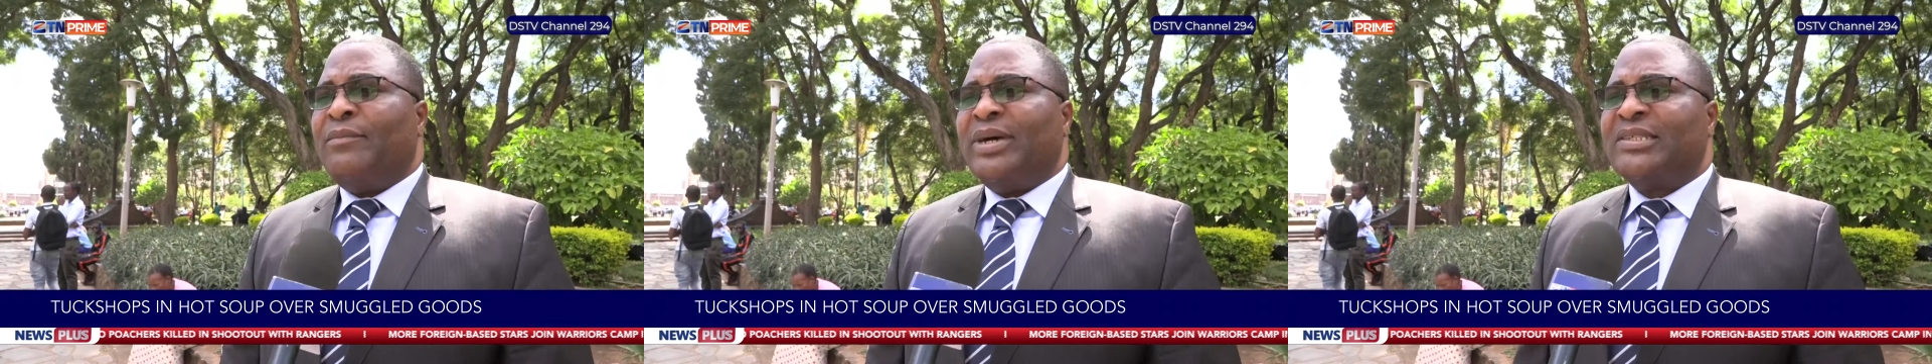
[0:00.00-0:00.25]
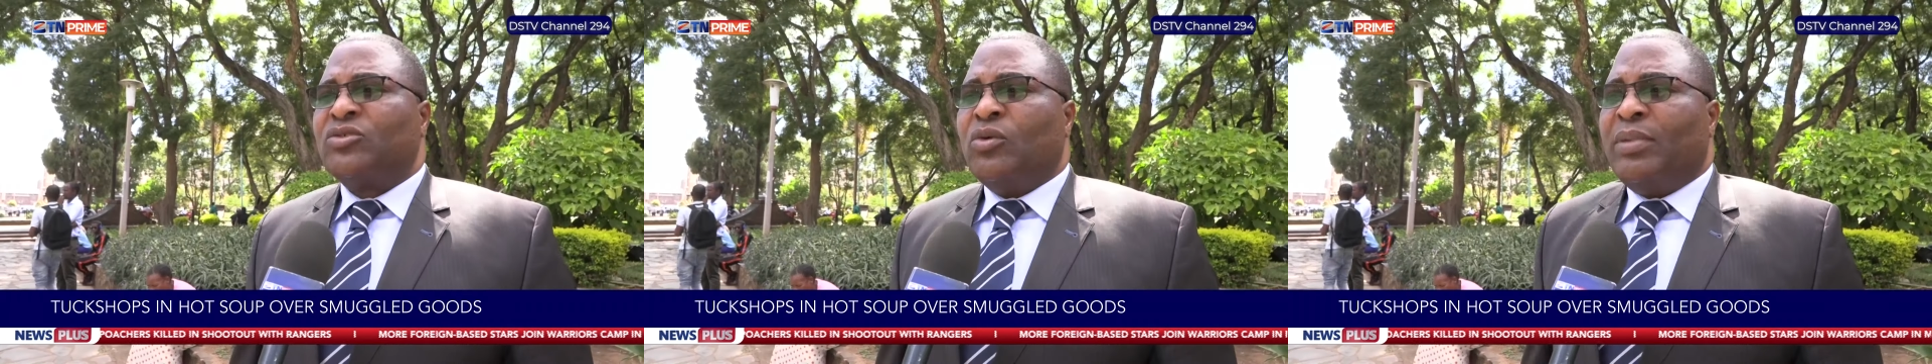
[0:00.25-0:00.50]

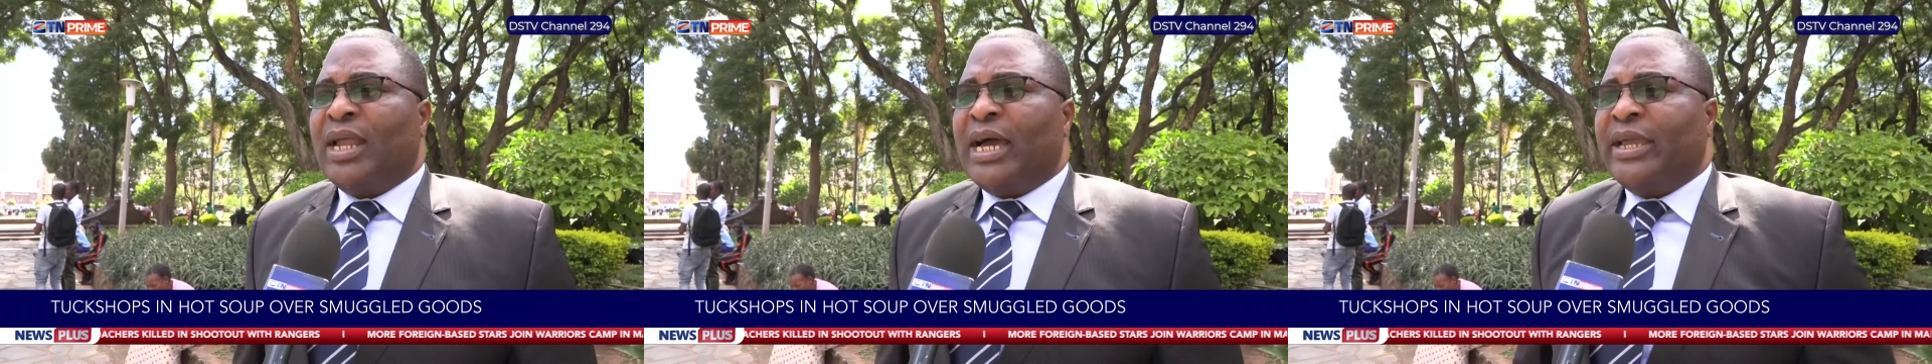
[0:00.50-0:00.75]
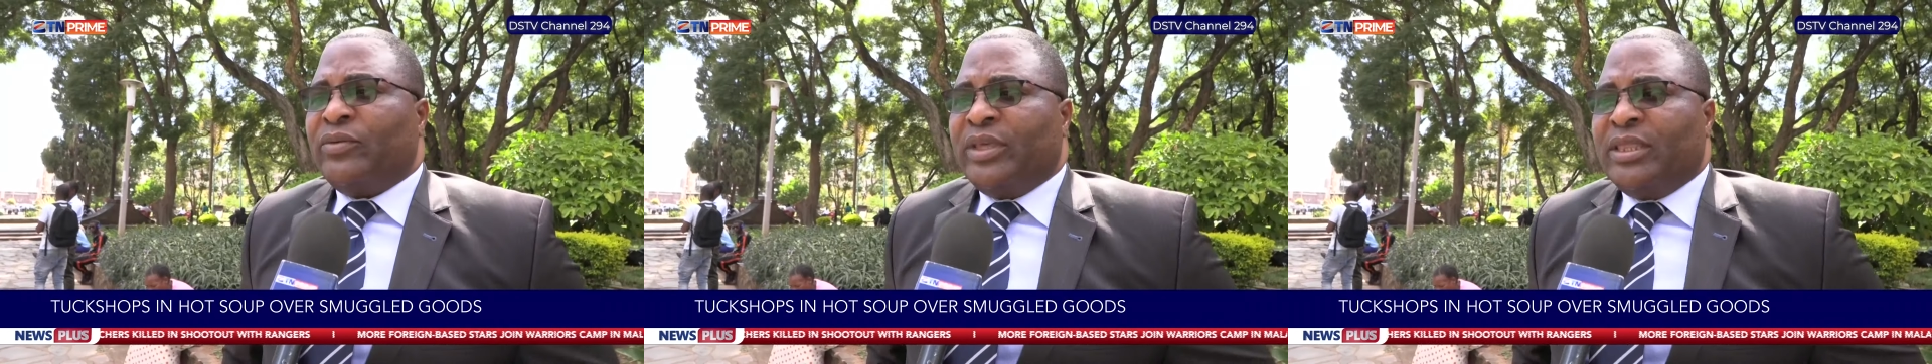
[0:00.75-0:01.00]
must
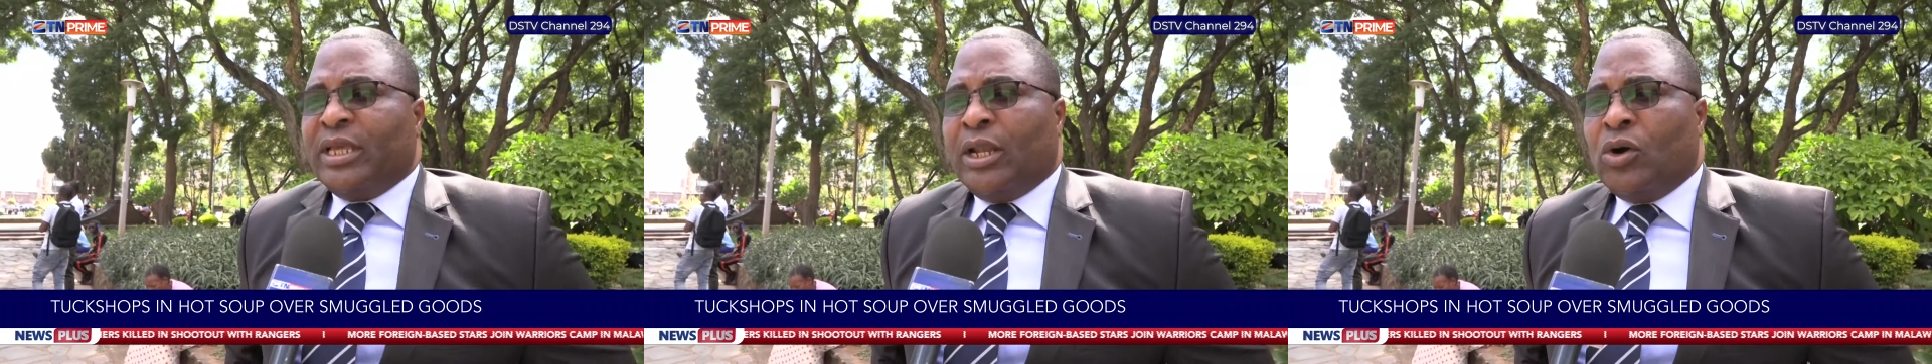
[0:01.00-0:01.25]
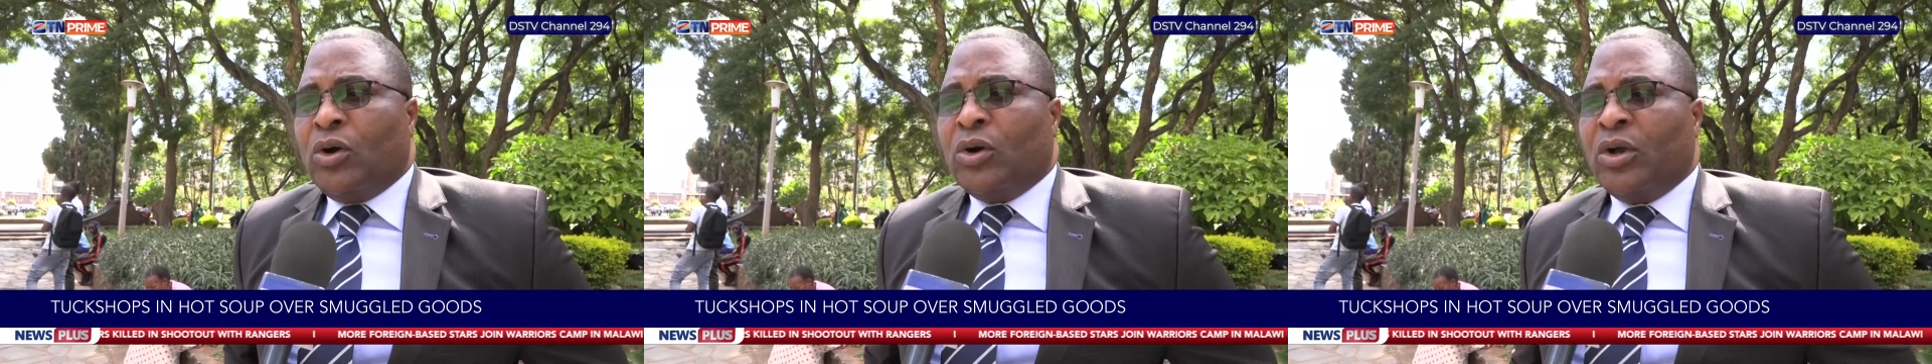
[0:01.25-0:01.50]
comply with the
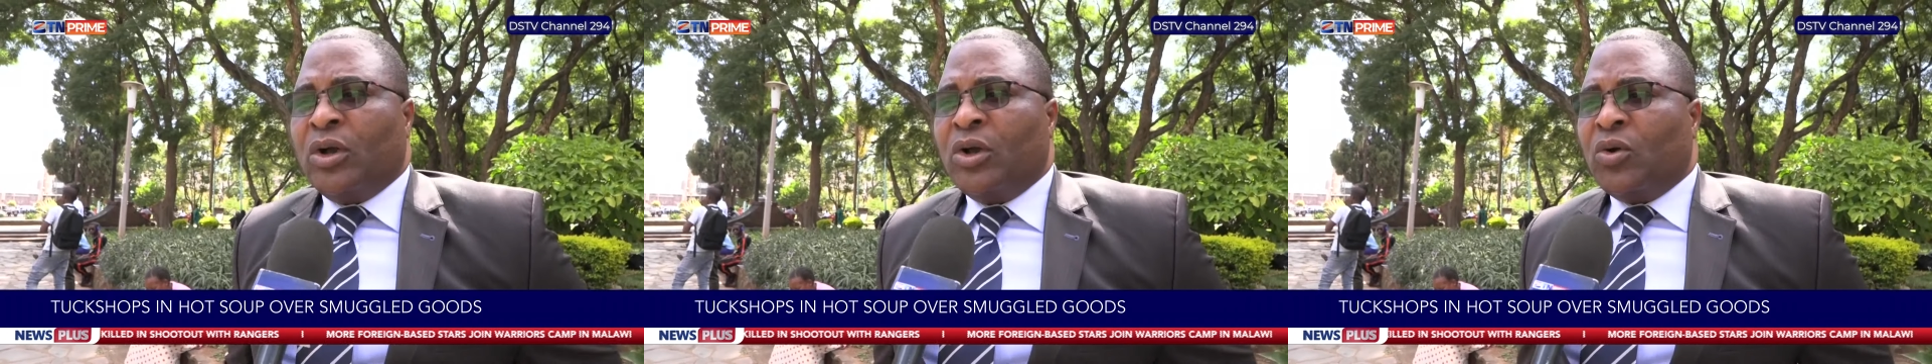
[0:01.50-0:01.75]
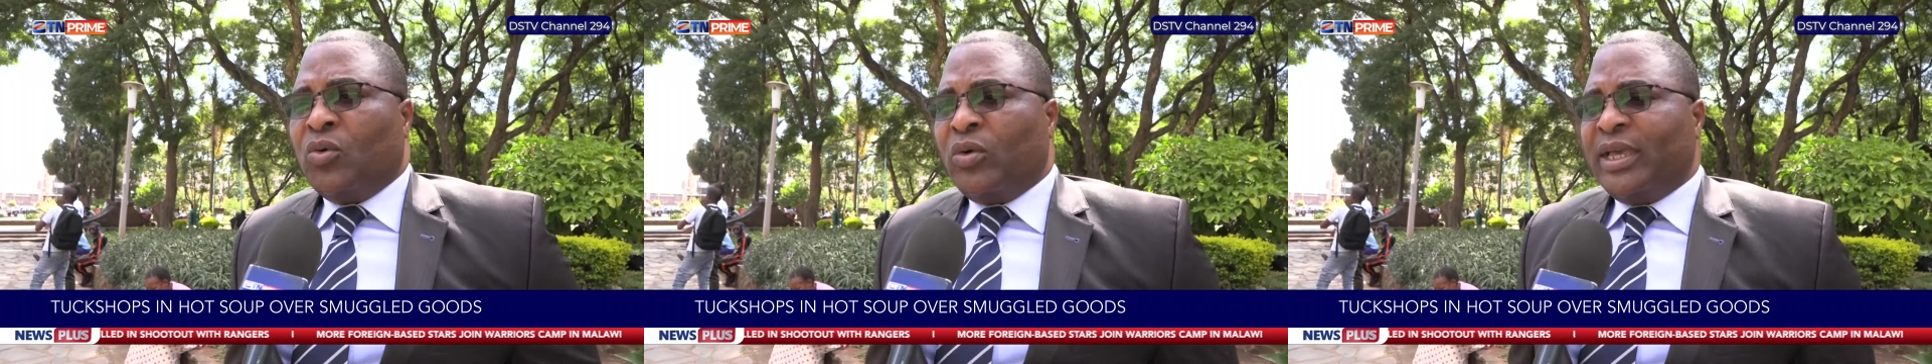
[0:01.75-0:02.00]
law,
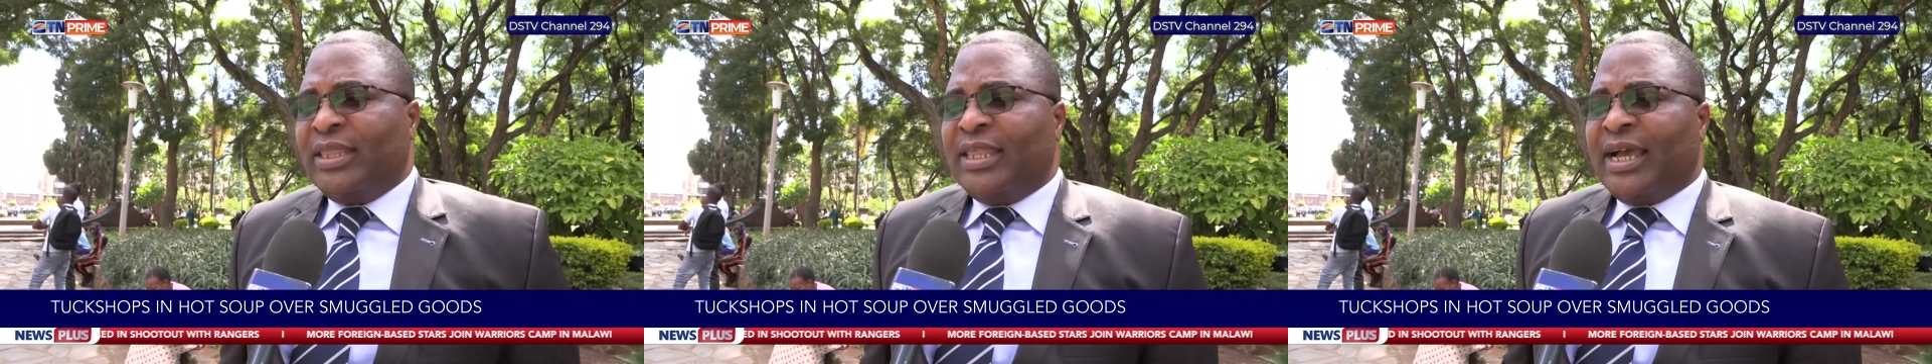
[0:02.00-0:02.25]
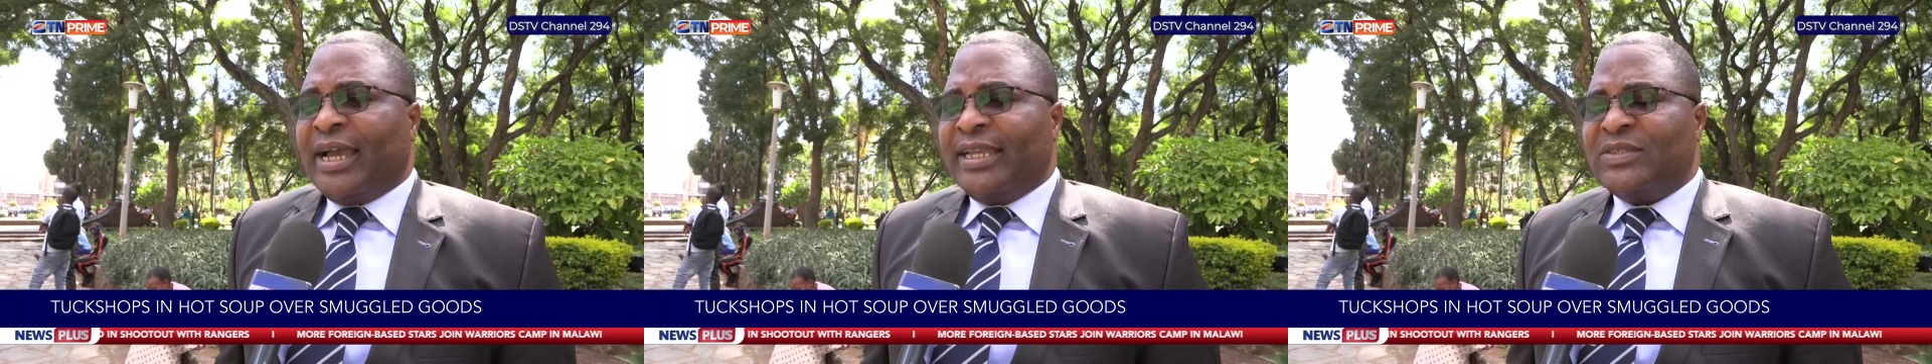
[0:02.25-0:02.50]

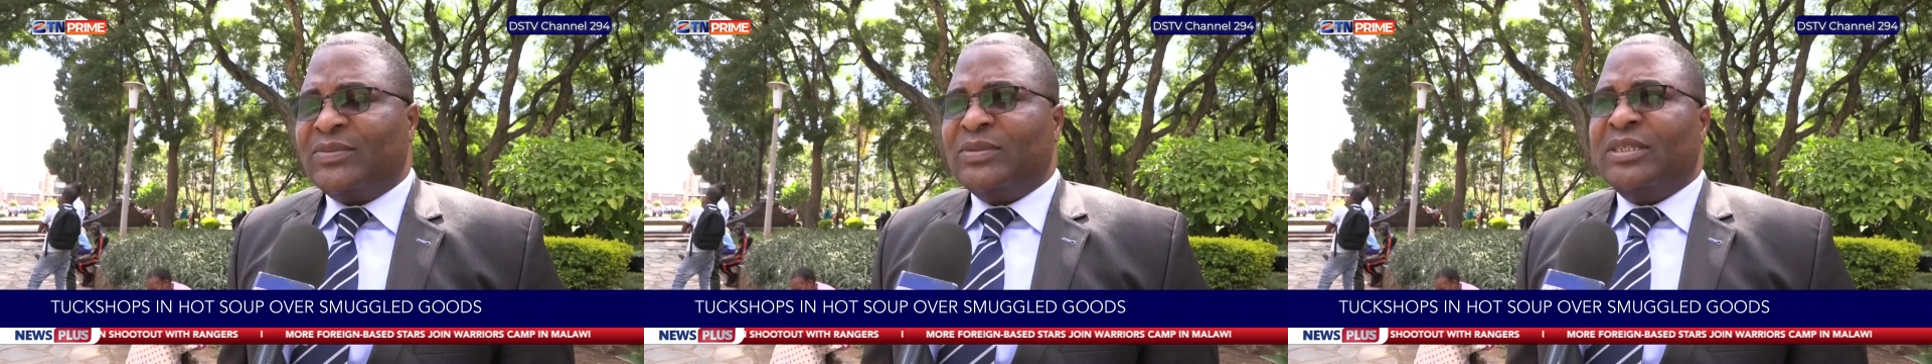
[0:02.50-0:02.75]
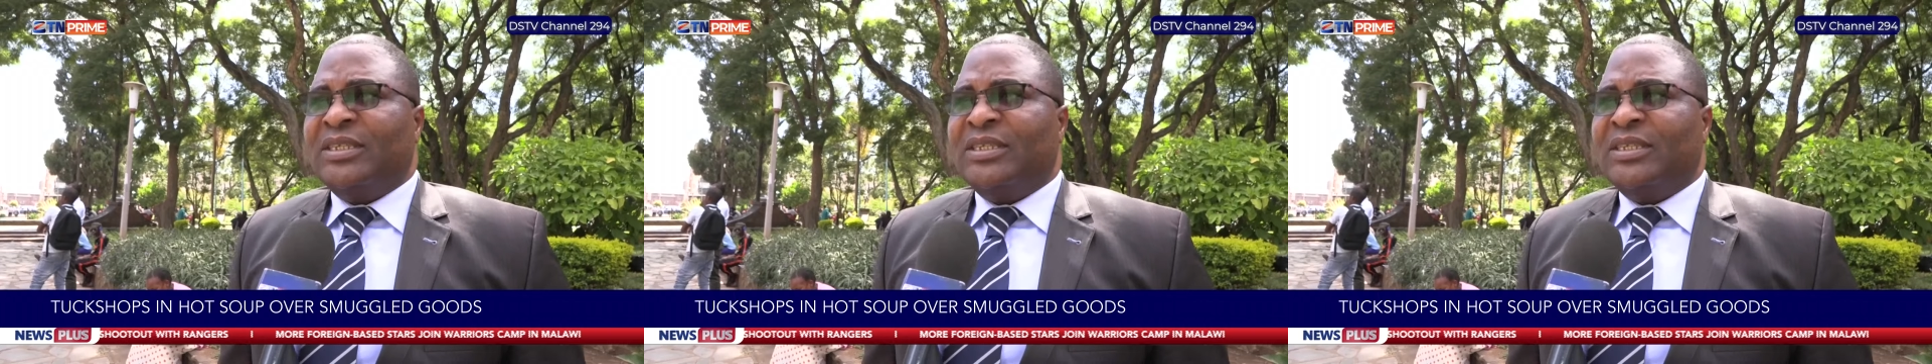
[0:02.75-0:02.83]
whether it's,